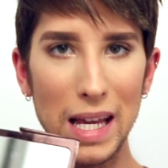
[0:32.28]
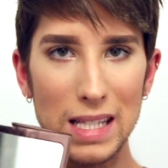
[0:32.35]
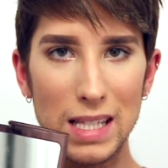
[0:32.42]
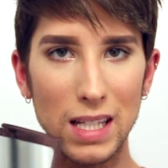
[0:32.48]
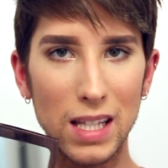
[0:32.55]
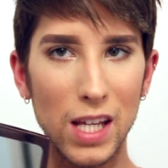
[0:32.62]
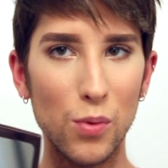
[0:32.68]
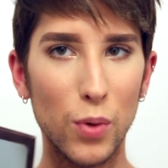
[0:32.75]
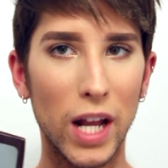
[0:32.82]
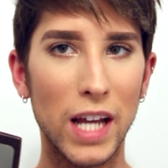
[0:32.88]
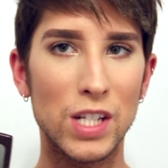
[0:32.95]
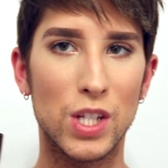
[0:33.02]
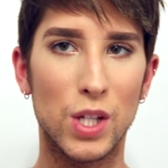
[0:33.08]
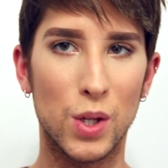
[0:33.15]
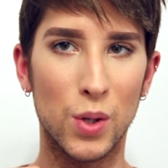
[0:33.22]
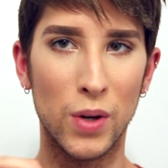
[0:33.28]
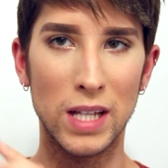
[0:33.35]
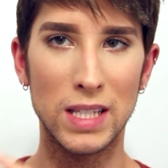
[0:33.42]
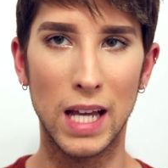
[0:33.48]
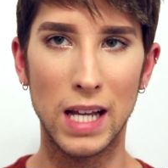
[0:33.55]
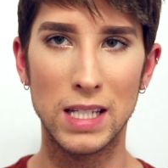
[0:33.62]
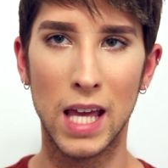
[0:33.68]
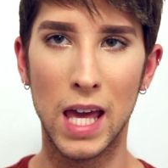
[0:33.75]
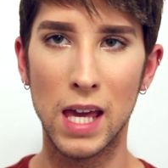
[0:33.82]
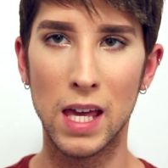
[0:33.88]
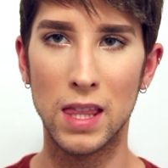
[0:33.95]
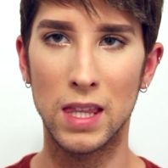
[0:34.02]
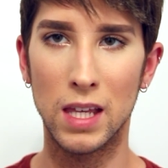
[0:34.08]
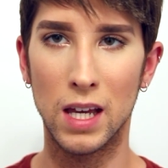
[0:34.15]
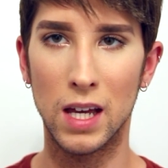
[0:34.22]
Basically what I do is I
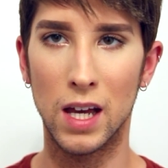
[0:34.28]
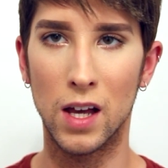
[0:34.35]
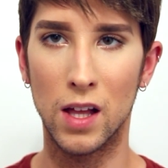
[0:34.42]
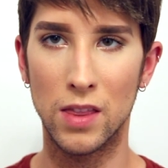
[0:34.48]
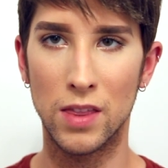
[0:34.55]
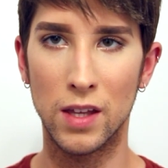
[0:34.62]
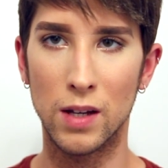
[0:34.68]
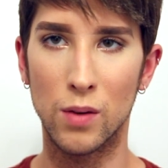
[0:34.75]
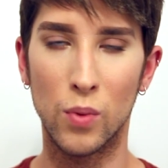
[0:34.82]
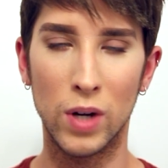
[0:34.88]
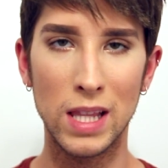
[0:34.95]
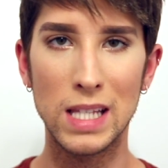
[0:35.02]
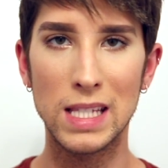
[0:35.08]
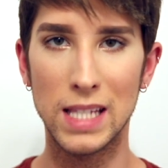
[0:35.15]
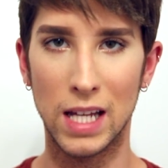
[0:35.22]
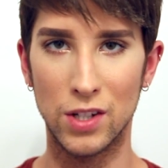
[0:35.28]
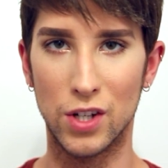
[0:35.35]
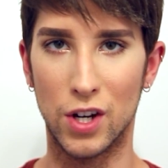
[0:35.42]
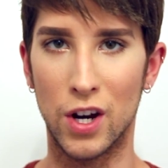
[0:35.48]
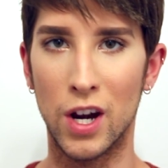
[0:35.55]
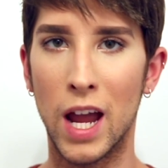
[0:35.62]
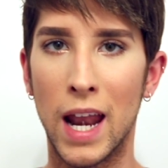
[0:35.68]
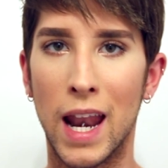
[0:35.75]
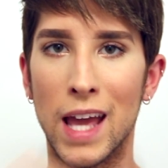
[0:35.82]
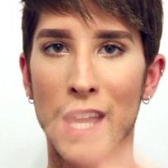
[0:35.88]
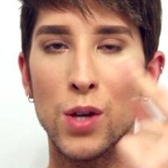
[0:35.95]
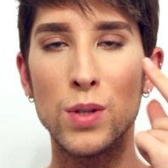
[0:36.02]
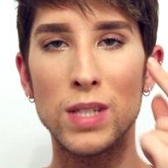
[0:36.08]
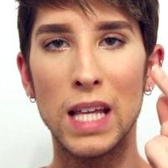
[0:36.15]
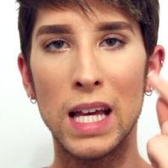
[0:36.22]
take the one in the center and I
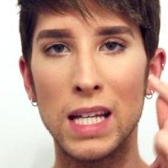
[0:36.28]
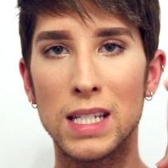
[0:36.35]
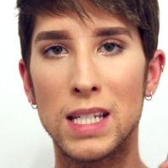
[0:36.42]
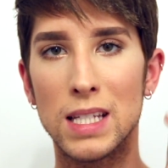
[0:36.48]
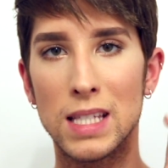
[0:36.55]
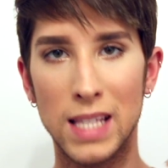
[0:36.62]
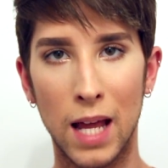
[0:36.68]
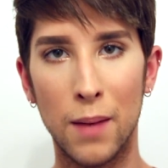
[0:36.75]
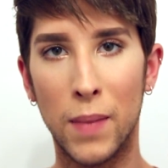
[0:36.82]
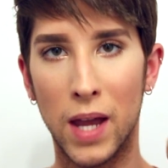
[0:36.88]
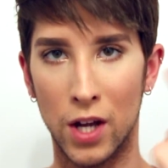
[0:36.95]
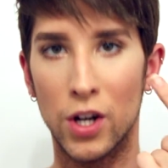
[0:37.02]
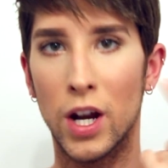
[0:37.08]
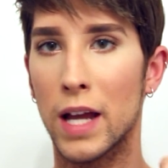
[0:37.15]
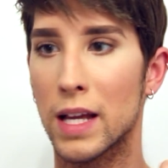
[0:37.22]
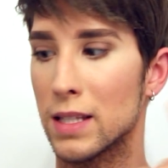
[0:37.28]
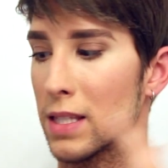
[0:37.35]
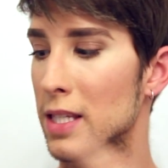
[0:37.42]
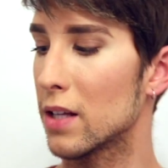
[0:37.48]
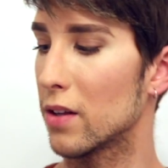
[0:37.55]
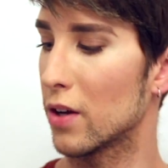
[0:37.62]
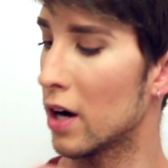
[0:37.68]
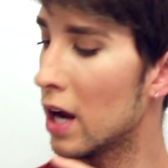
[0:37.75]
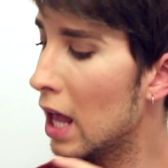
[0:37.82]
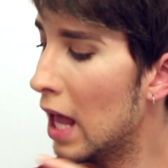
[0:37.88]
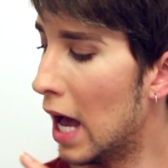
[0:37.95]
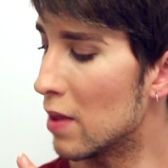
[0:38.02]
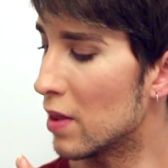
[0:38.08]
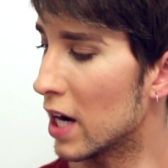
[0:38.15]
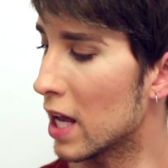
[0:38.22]
use it to set my under eye concealer,
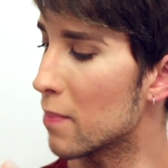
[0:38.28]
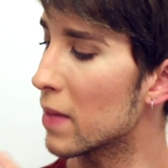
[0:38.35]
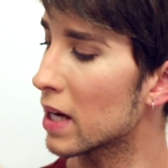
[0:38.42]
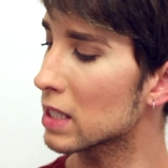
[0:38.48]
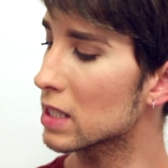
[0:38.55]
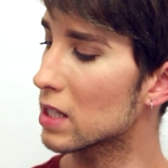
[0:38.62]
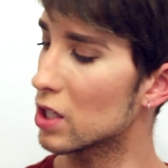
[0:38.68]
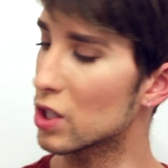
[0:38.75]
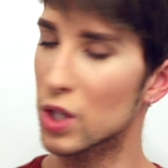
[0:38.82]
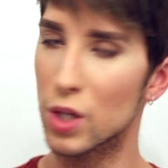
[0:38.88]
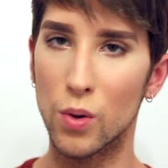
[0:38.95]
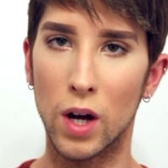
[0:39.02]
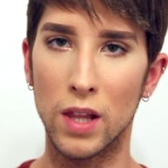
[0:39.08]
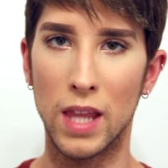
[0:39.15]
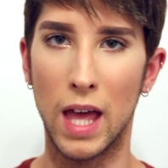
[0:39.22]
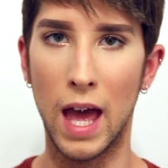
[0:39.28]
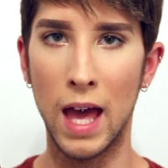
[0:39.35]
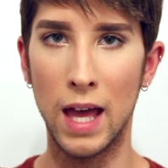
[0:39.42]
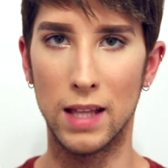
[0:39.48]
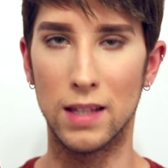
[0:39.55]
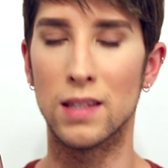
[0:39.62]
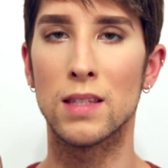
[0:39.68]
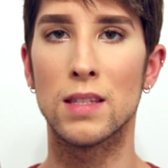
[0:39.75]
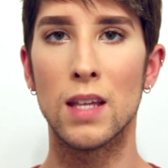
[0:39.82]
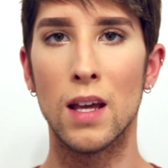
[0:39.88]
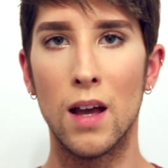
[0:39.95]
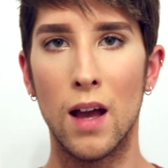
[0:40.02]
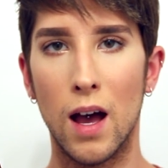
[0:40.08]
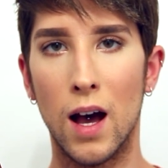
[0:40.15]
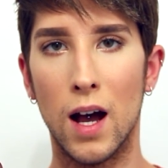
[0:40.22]
and then I mix the two on the ends
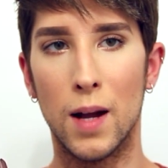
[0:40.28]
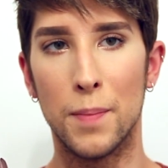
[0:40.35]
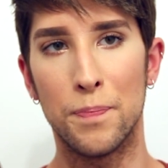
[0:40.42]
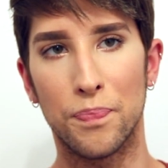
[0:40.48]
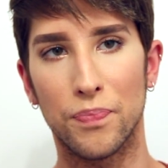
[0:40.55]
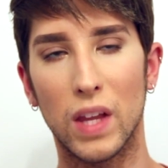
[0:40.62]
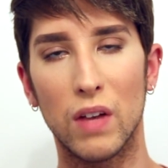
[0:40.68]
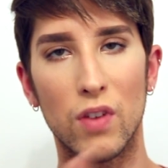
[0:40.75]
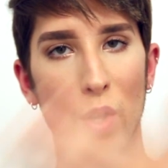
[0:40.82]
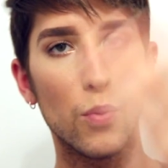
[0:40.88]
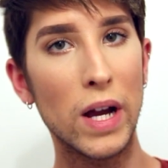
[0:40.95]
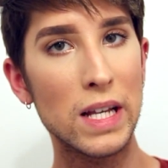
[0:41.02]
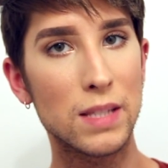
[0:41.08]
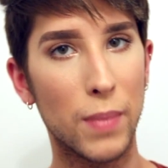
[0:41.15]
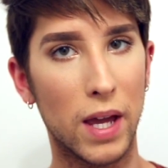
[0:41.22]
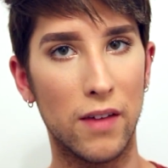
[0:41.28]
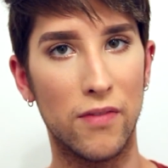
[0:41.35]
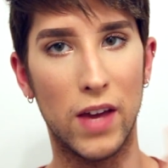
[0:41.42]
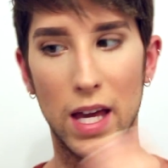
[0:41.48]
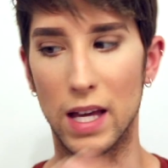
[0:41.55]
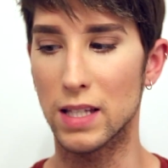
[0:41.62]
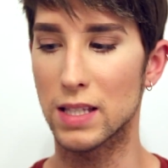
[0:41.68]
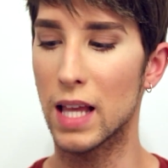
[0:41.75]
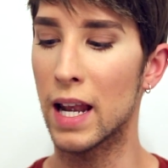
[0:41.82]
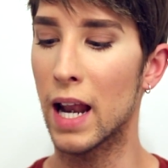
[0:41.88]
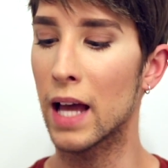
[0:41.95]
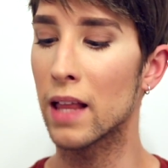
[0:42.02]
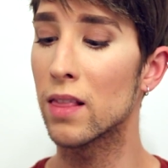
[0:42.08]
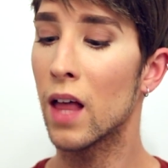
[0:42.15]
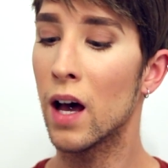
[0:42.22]
for the rest of my face. And
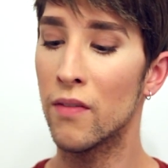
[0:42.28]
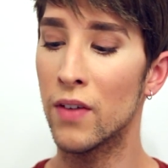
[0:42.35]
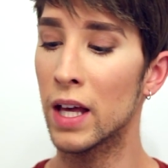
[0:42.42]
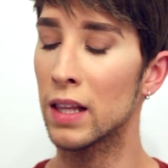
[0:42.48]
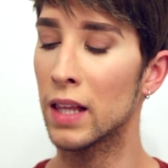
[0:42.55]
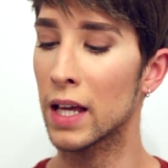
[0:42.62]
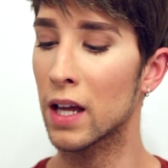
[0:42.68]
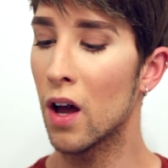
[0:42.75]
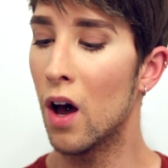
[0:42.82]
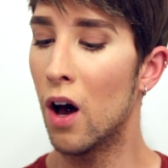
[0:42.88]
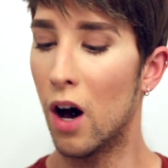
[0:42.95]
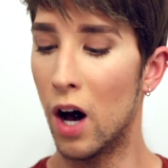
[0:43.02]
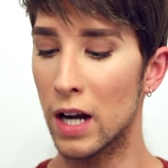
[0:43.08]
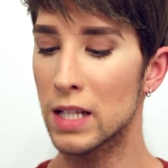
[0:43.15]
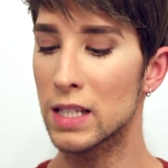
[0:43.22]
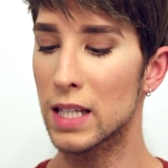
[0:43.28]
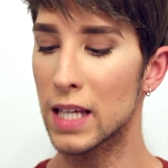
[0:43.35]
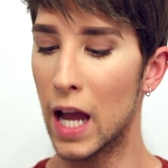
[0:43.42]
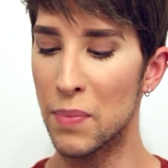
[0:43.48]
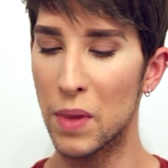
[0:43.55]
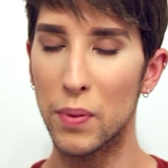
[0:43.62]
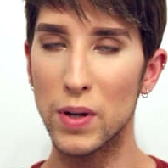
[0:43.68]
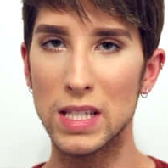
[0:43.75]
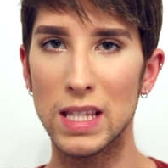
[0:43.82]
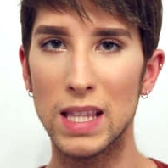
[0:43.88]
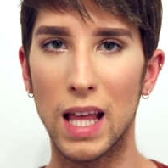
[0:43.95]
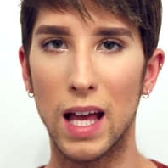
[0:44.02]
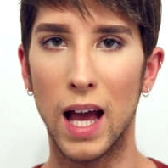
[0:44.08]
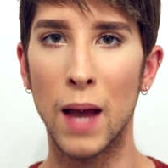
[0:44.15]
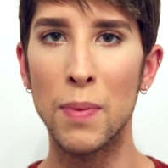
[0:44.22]
I love it. Like, honestly, I'm the
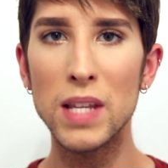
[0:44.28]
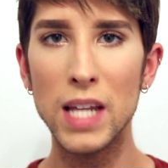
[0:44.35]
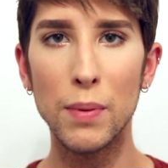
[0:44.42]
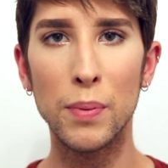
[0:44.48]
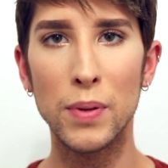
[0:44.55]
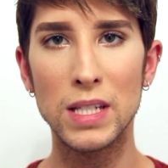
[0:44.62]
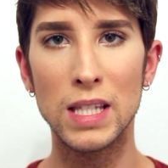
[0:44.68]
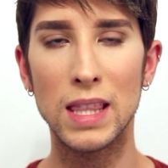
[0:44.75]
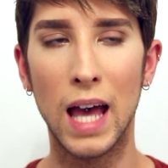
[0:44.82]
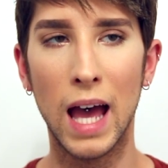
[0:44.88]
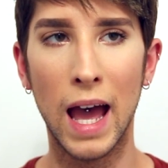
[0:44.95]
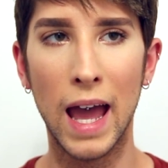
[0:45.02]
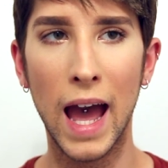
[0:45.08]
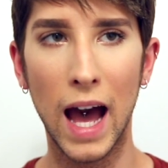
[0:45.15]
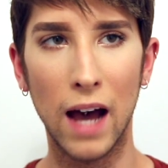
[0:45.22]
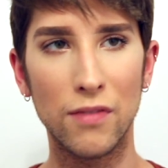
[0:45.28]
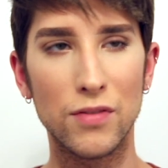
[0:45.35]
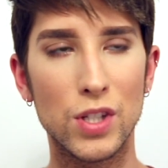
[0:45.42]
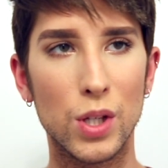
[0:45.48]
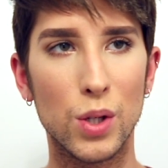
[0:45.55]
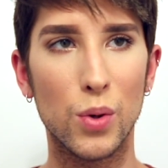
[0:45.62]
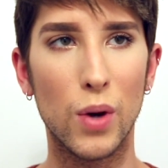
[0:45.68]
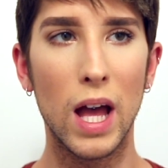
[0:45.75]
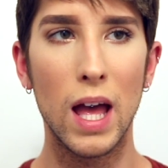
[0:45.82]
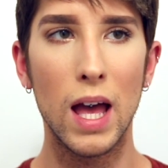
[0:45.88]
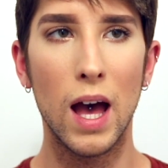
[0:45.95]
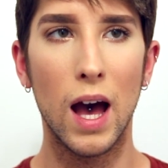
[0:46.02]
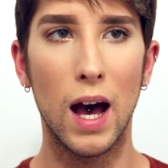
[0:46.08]
type of person that I have to